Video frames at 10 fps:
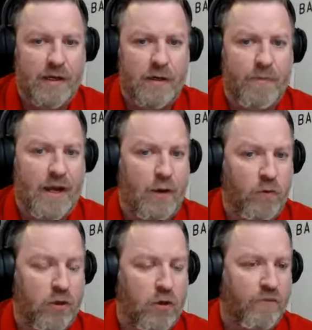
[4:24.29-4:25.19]
I
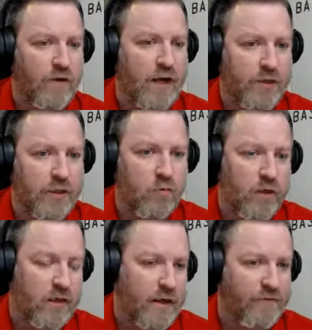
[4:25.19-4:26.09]
went over how you can
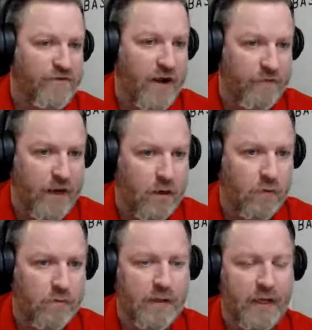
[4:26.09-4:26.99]
run it out of 5
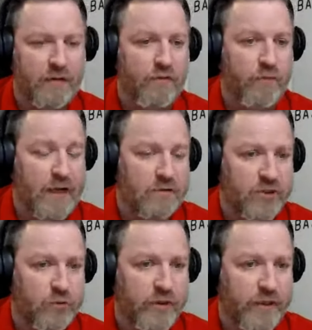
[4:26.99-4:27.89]
out and 3
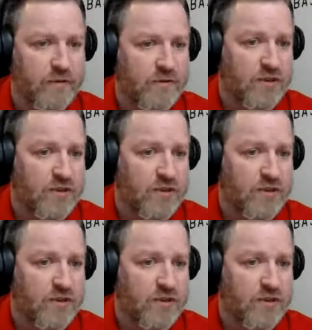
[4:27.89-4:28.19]
out, 2 in.